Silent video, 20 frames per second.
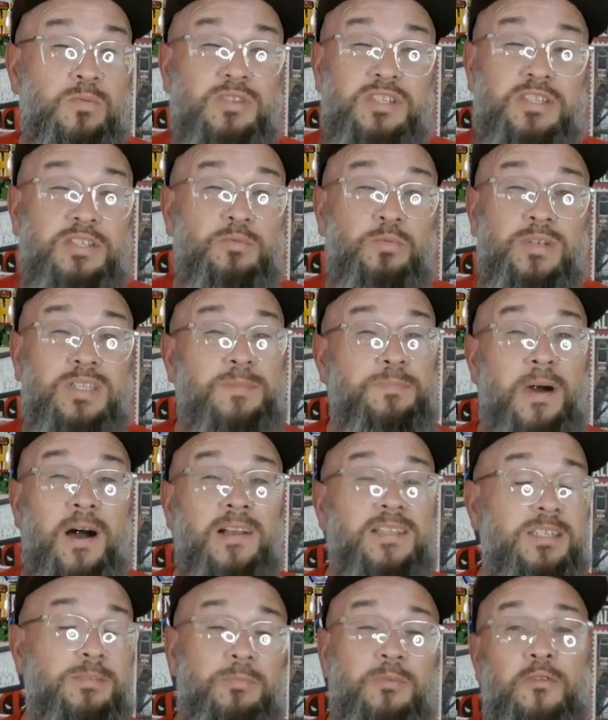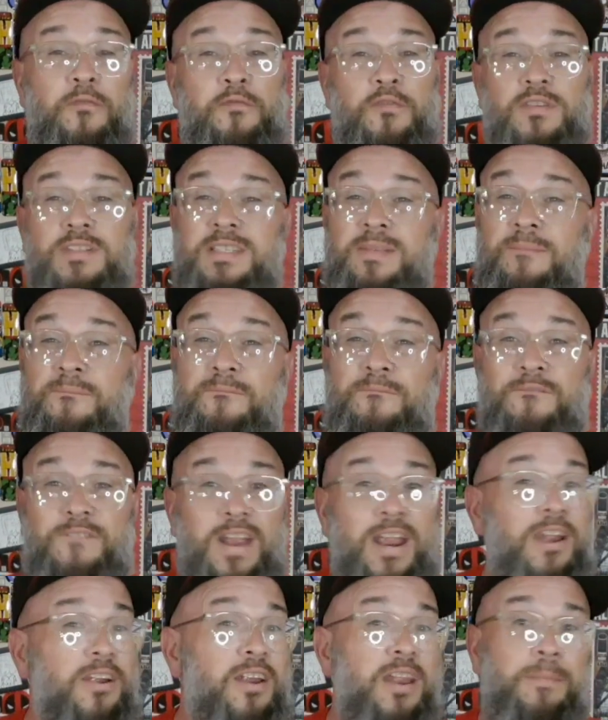which is responsible for some
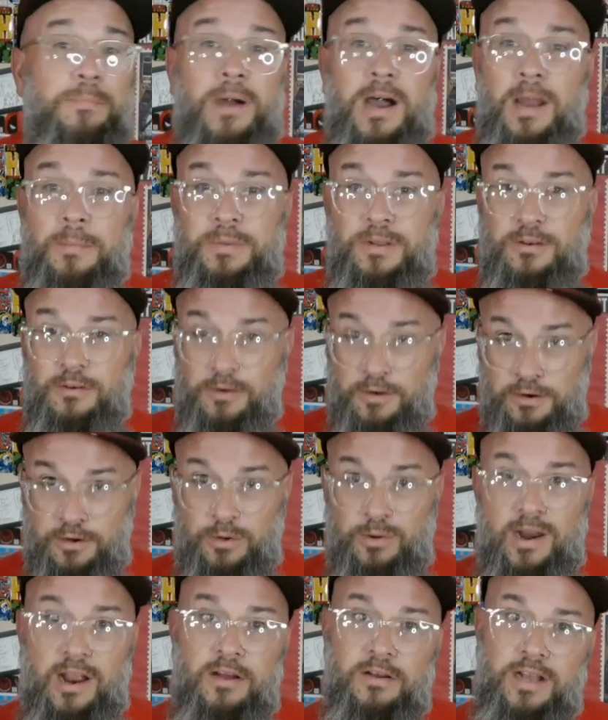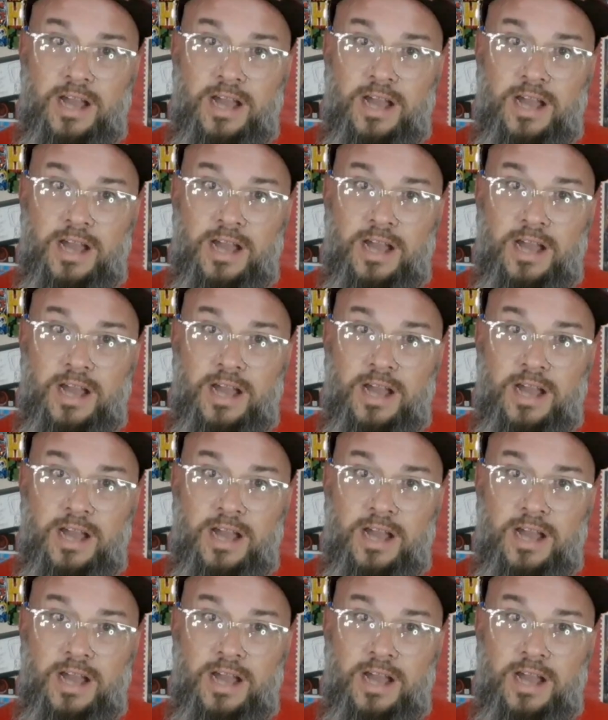very popular underground